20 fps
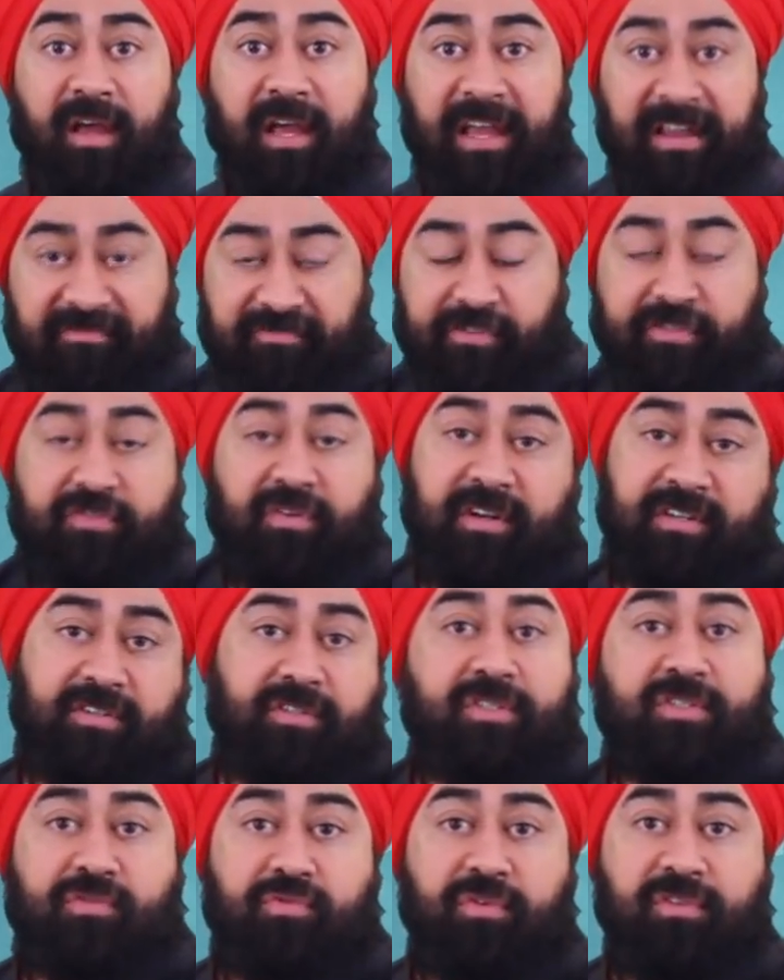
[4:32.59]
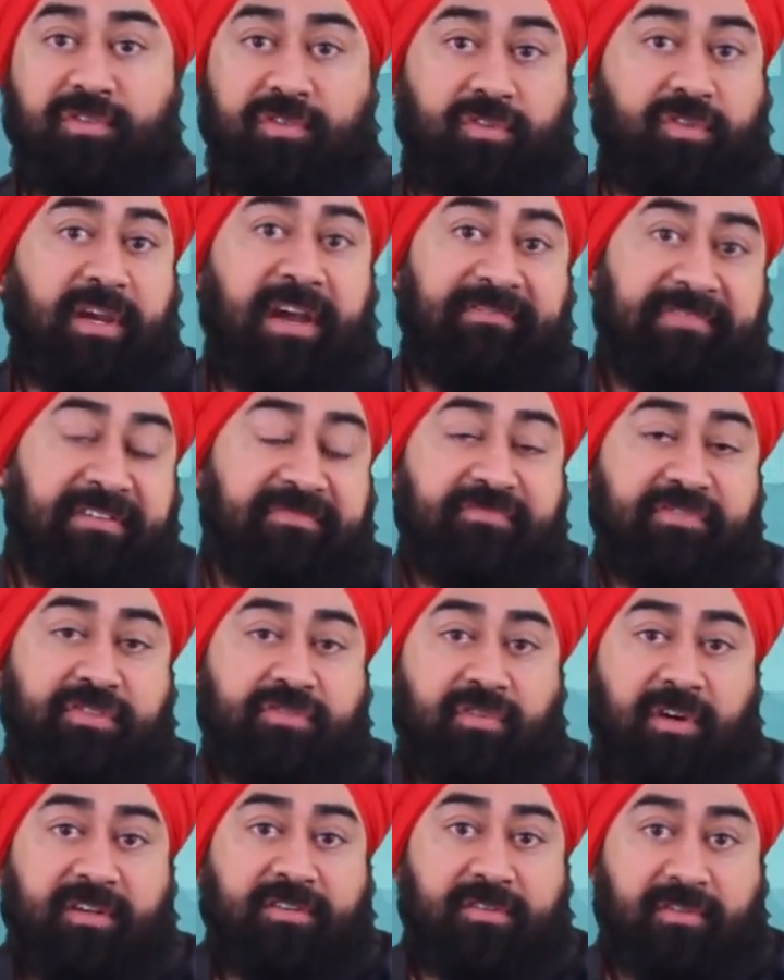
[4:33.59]
Infrastructure is crucial, you have
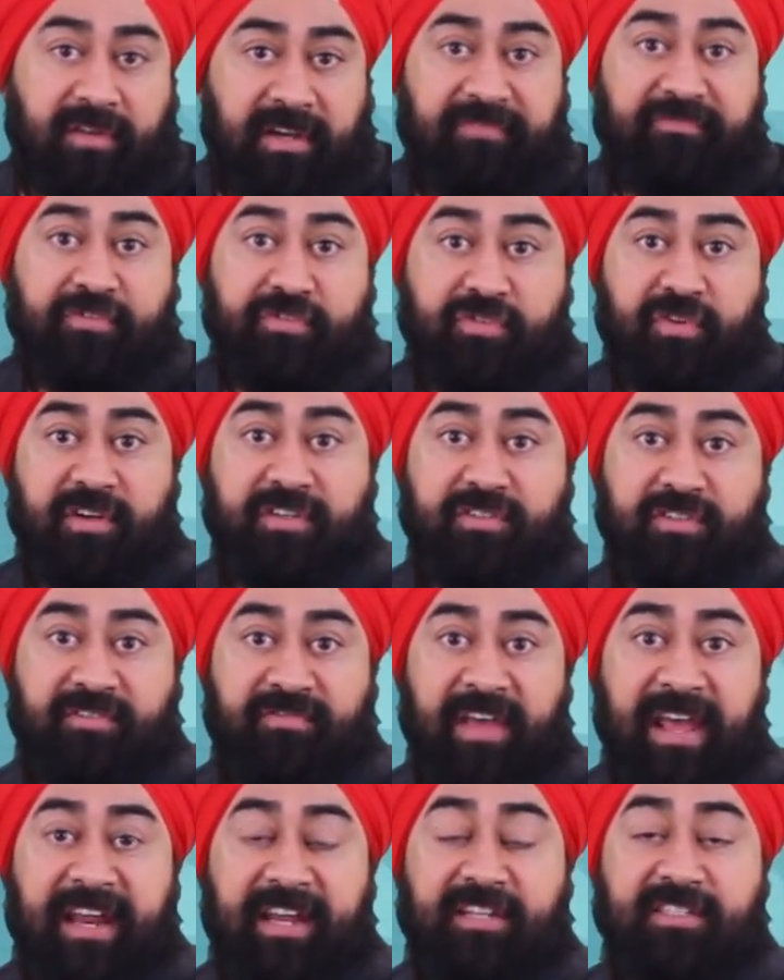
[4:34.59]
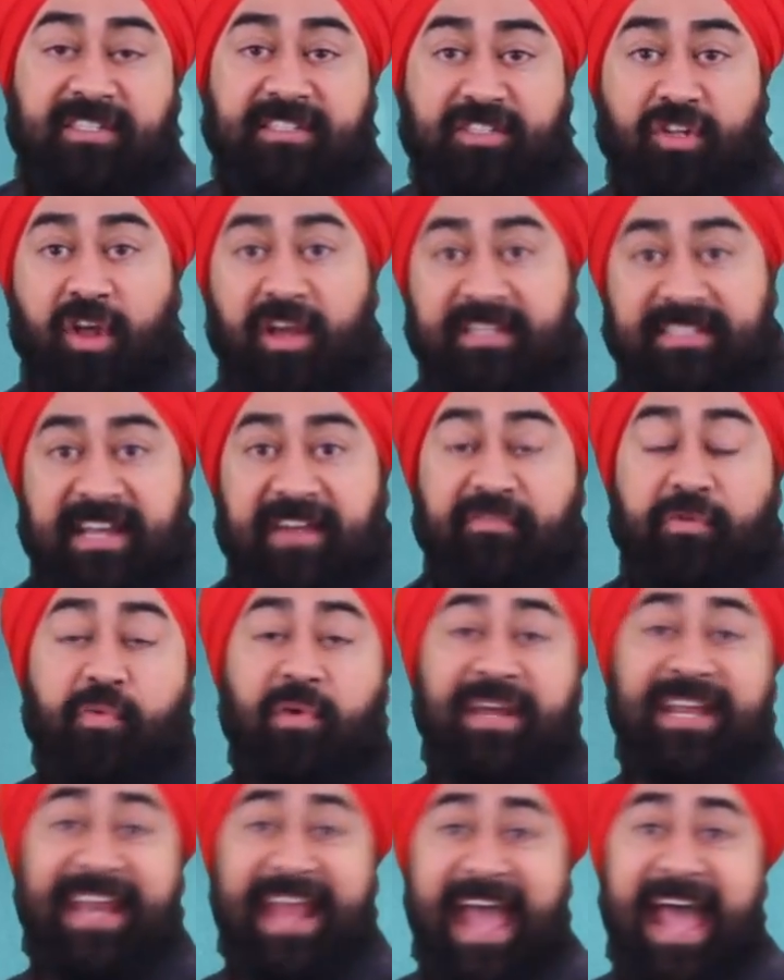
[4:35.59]
infrastructure. Infrastructure is advantage. As long as
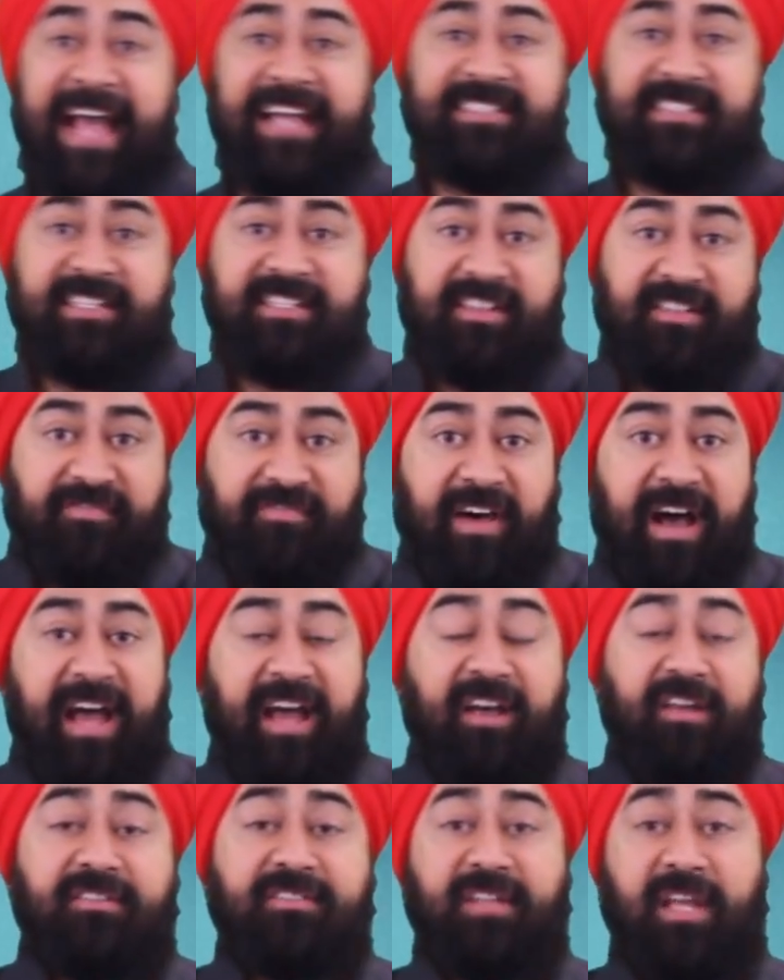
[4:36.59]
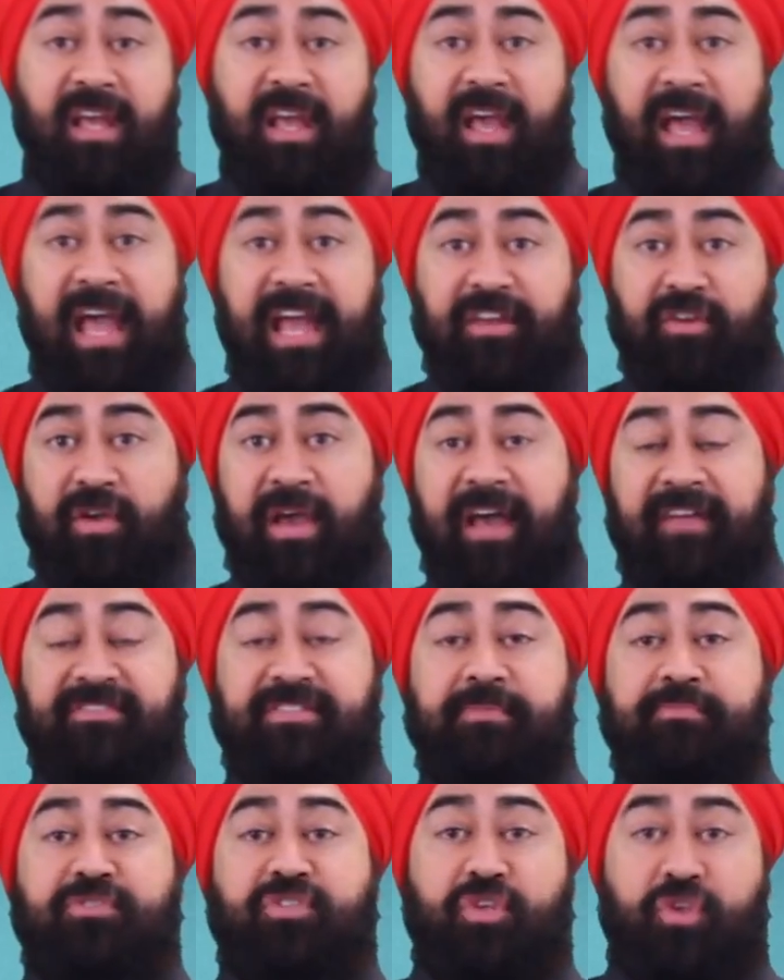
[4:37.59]
everyone can access the files and you have
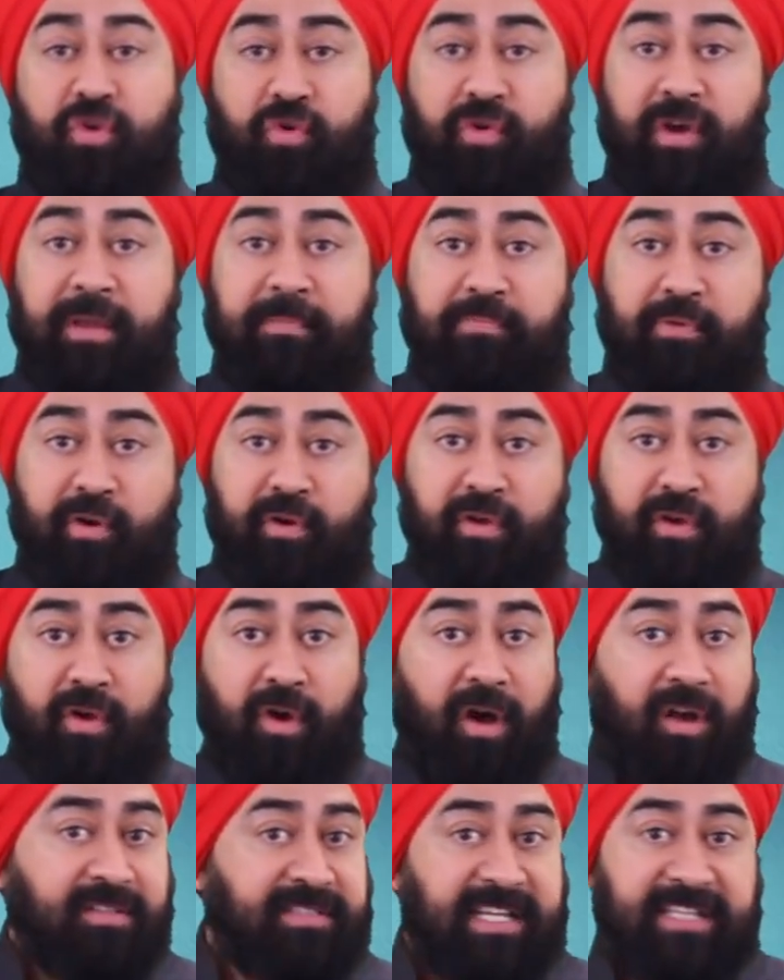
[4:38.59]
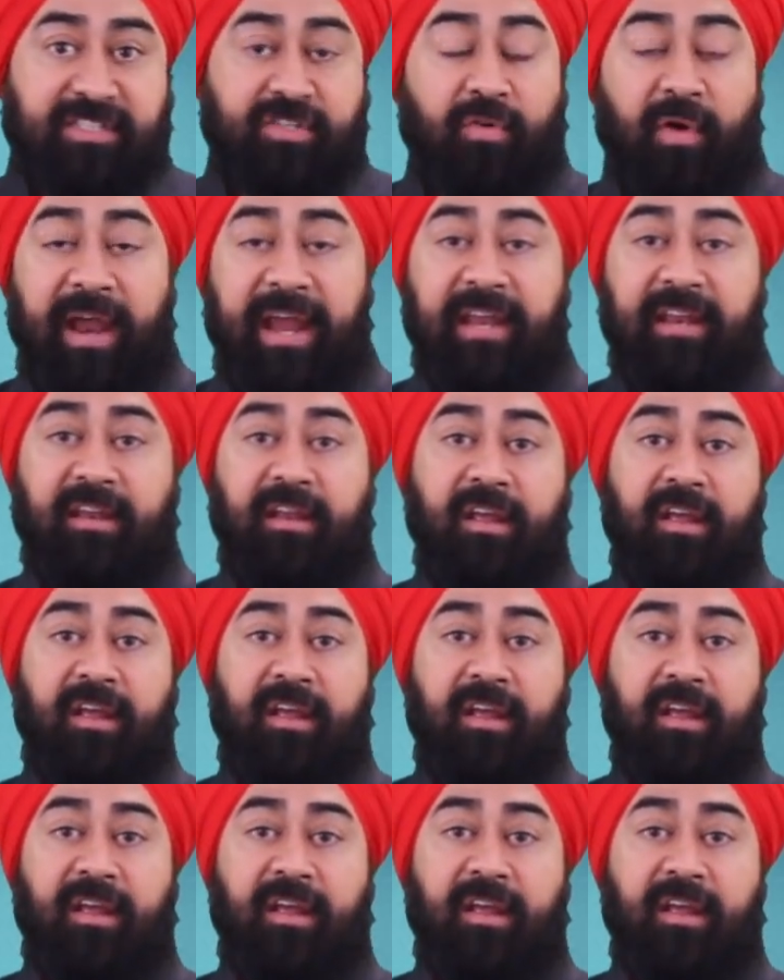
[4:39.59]
some security protocols, that's great.